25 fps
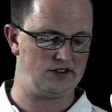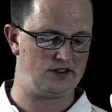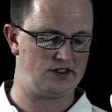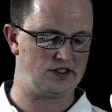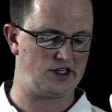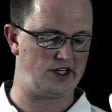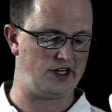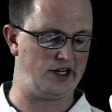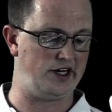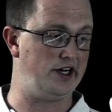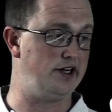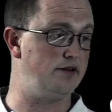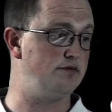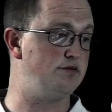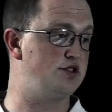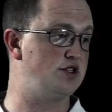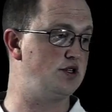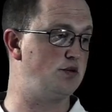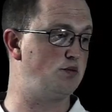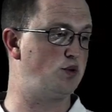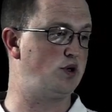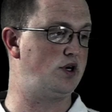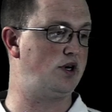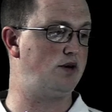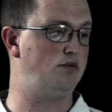times the
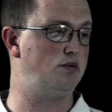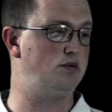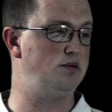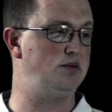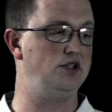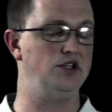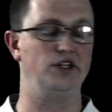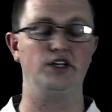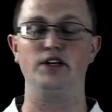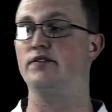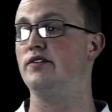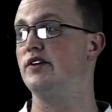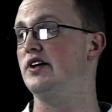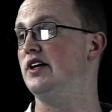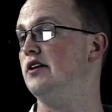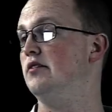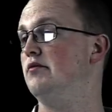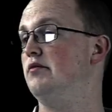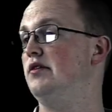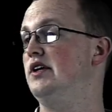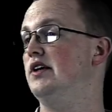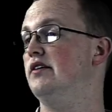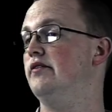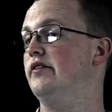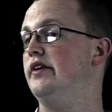probability of M
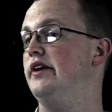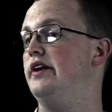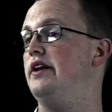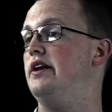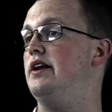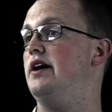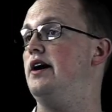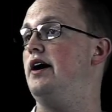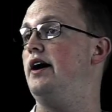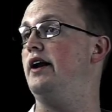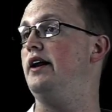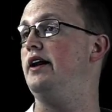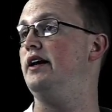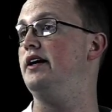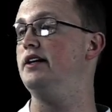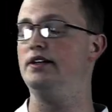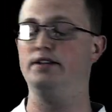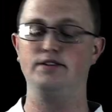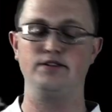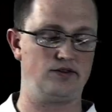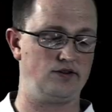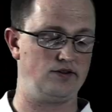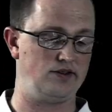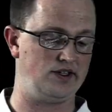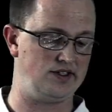given not S,
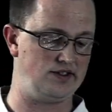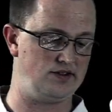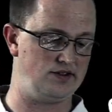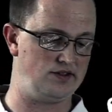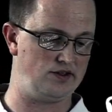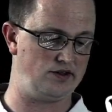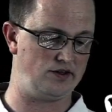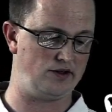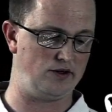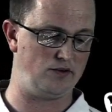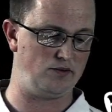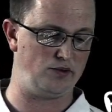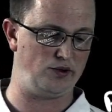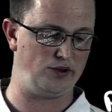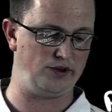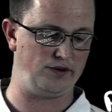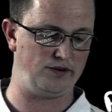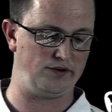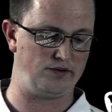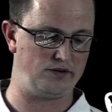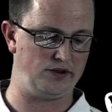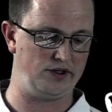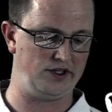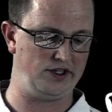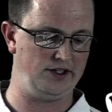so that's
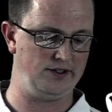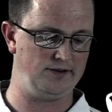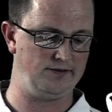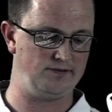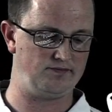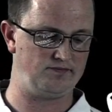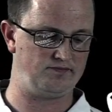0.3.